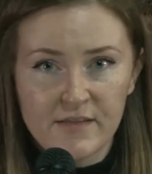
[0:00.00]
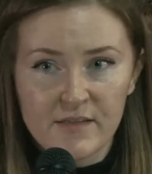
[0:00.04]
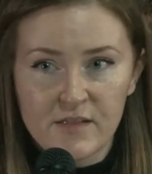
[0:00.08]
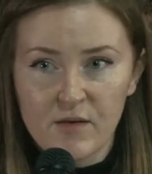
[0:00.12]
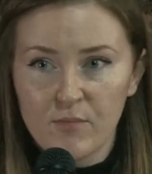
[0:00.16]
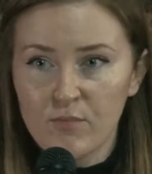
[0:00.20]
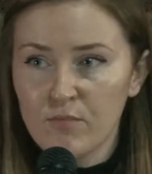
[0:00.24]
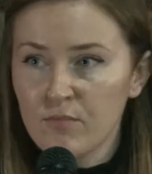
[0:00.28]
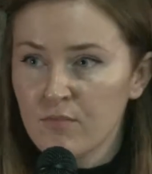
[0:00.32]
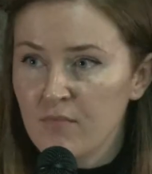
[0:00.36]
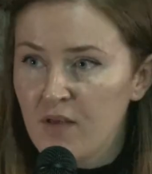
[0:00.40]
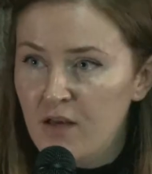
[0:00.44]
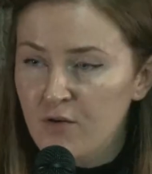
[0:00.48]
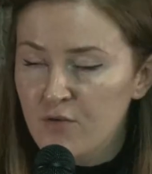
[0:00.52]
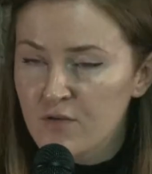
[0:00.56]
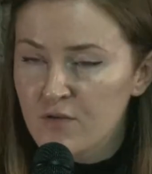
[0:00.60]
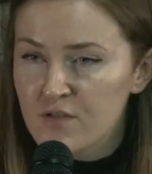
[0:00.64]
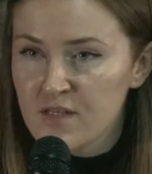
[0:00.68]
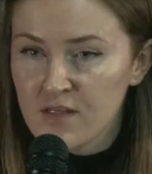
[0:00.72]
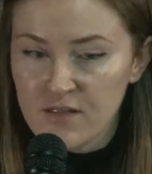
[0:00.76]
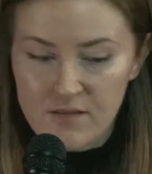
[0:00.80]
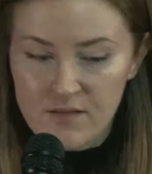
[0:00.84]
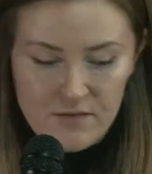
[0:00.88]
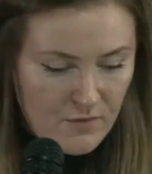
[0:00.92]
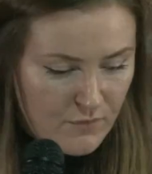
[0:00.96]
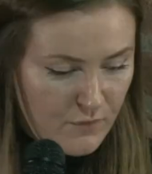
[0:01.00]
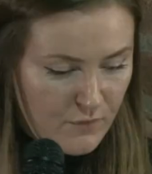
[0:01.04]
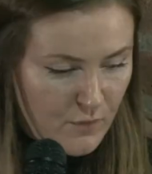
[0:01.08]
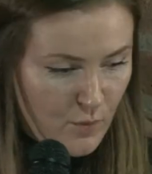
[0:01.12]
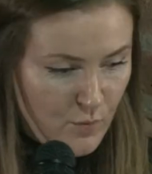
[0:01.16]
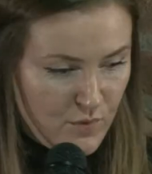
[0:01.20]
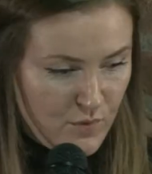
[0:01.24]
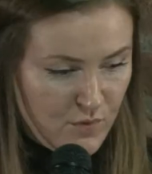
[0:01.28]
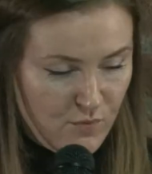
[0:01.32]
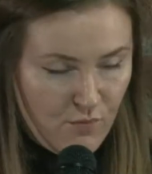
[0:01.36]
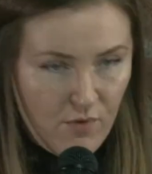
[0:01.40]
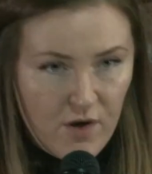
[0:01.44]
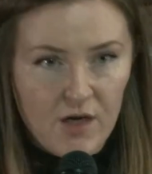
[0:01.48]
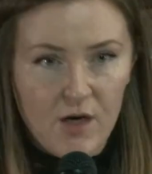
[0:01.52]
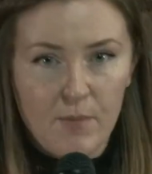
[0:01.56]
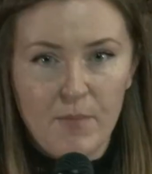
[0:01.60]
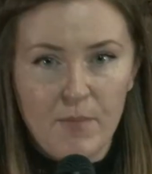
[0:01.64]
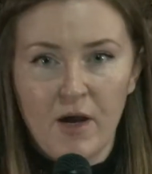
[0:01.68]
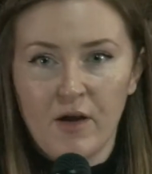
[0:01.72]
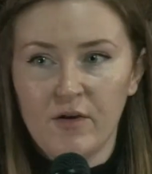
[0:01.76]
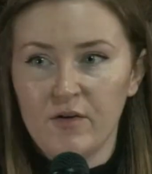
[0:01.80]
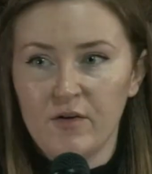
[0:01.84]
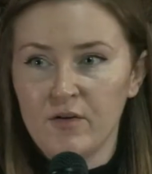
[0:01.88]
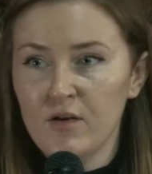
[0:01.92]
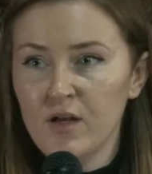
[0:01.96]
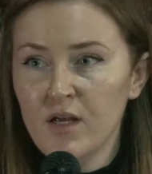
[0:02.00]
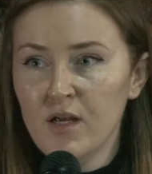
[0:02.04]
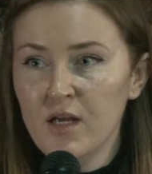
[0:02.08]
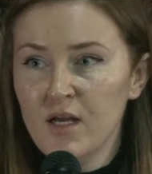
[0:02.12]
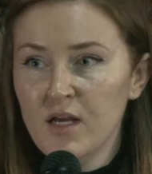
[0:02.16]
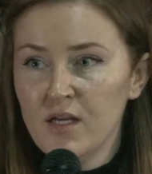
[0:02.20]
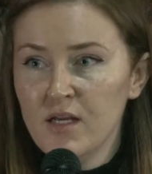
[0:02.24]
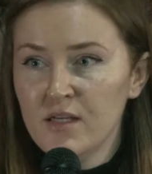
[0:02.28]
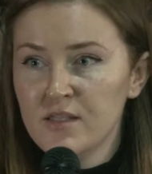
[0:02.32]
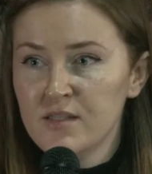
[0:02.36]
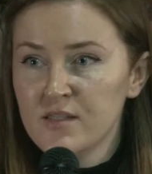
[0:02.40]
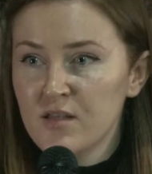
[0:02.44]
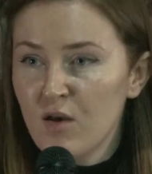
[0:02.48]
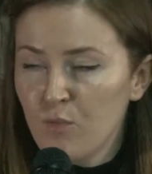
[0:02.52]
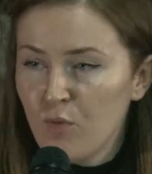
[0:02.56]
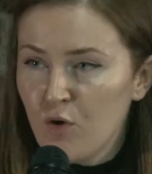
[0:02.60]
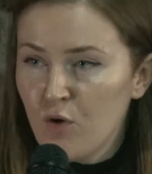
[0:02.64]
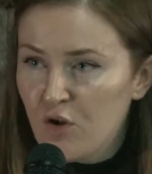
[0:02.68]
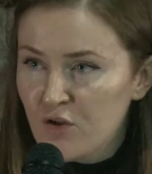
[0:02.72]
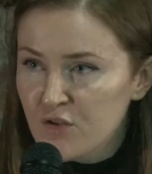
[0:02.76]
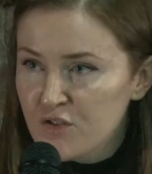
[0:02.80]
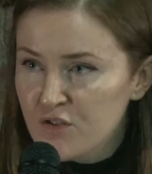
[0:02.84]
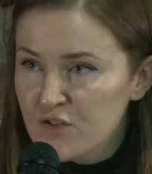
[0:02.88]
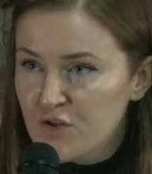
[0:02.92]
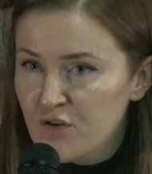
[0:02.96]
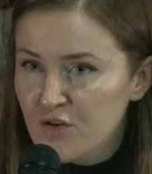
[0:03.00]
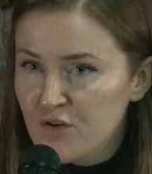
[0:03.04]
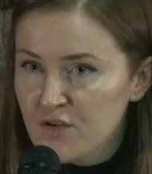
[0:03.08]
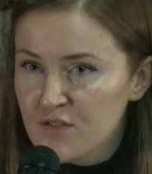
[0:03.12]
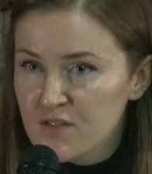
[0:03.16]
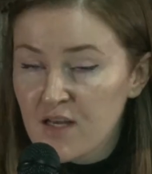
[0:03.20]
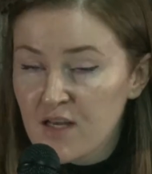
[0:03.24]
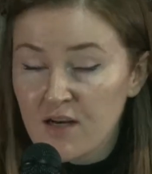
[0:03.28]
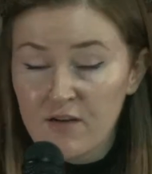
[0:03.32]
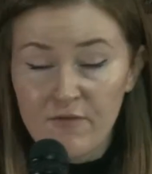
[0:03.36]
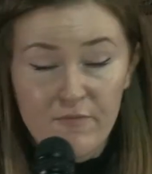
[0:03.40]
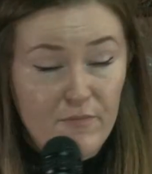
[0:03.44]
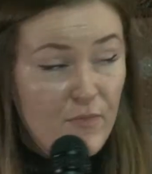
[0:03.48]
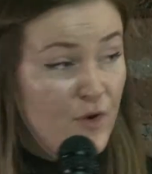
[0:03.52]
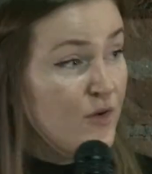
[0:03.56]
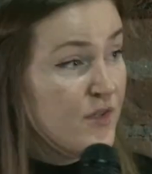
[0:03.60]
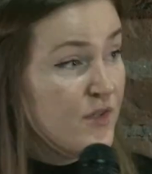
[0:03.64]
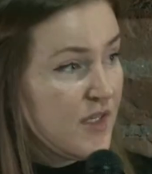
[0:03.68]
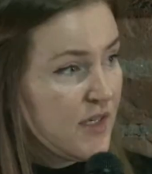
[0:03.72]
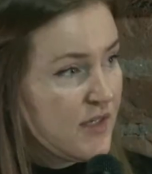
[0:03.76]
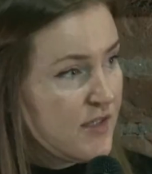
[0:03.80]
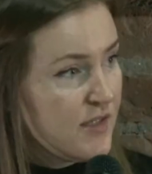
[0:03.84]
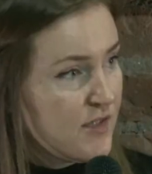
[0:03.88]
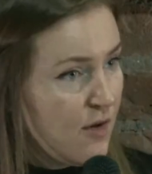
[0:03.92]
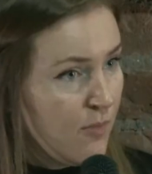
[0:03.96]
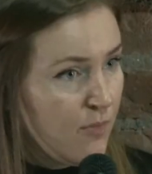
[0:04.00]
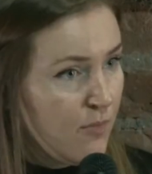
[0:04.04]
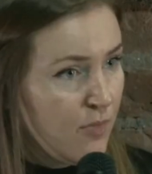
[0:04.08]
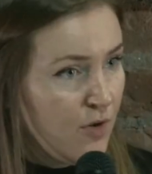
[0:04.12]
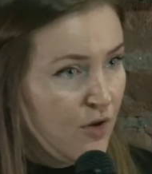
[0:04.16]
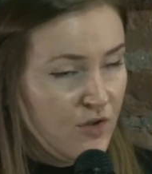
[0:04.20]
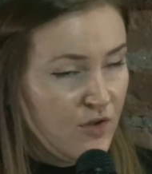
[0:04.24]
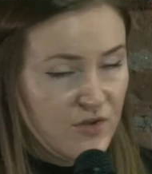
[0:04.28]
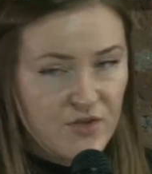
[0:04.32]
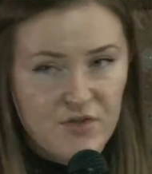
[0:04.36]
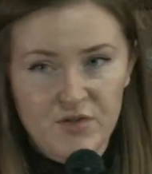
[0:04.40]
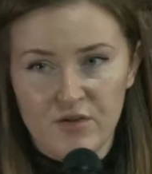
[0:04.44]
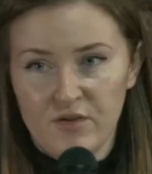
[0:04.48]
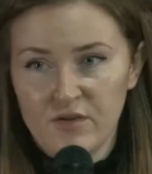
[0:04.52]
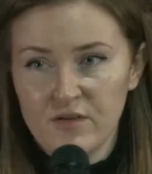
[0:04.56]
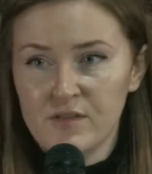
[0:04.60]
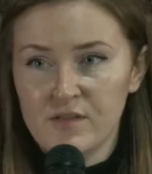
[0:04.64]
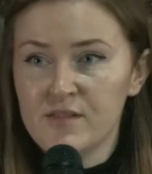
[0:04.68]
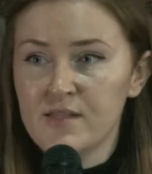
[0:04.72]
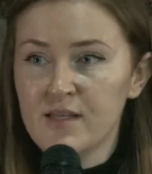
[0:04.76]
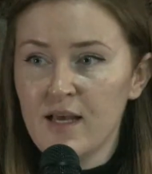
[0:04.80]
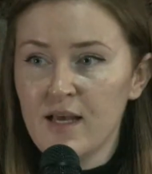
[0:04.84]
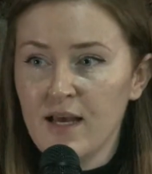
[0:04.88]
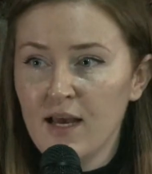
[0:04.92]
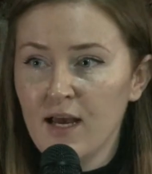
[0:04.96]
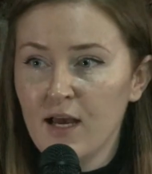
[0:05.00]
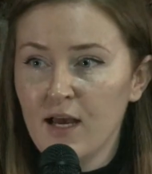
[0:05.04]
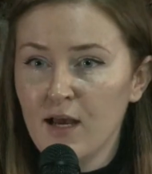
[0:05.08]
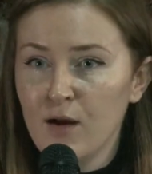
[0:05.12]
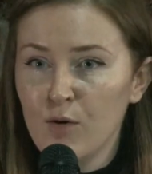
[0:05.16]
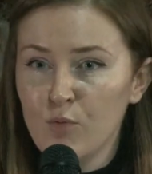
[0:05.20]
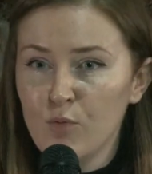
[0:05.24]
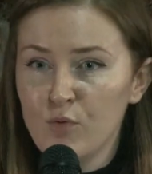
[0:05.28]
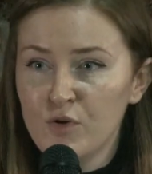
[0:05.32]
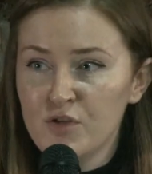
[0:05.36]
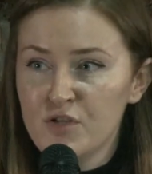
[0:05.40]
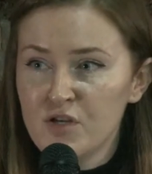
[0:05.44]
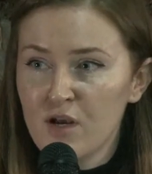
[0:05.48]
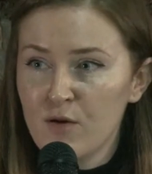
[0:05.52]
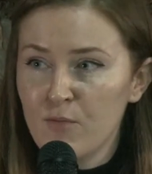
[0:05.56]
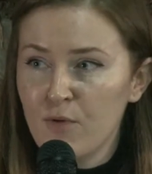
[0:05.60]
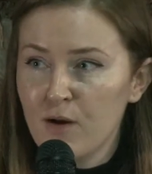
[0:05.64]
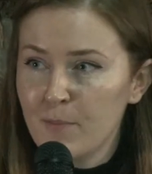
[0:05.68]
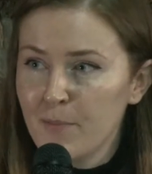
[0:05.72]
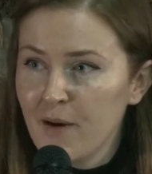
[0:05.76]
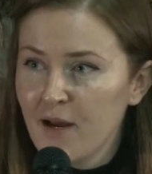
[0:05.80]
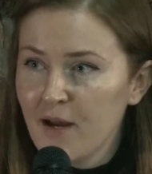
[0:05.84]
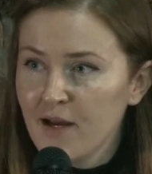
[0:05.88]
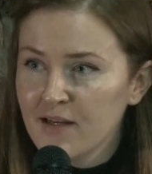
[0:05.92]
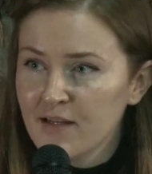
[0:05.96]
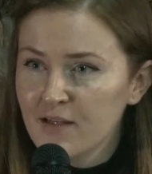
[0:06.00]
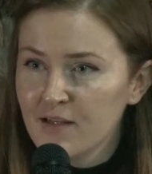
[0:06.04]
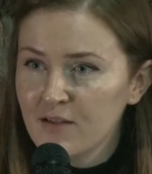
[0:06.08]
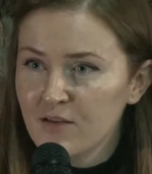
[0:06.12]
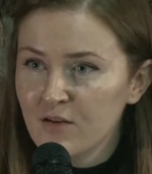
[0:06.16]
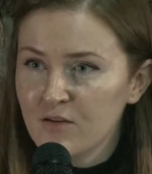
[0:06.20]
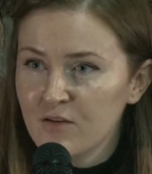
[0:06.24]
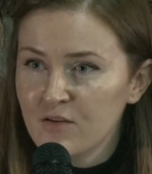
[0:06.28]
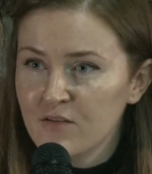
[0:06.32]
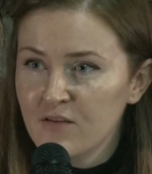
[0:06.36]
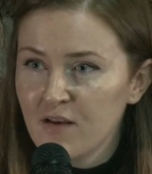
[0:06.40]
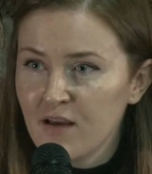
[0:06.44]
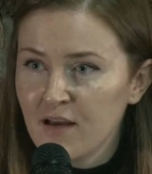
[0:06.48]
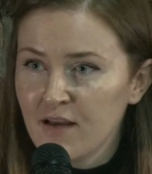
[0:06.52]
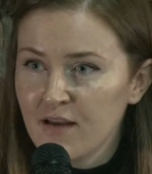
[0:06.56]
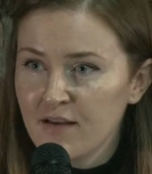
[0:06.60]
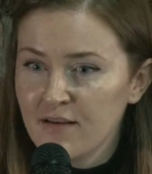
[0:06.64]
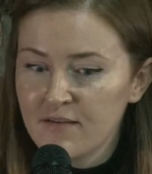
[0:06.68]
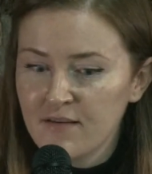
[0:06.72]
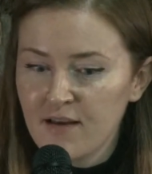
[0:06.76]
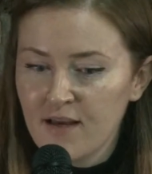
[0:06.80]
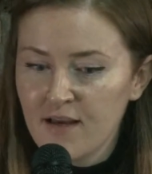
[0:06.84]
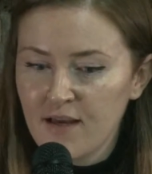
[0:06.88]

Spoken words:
some interesting stuff that was written about subcultures, kind of music subcultures, which I went back and looked at.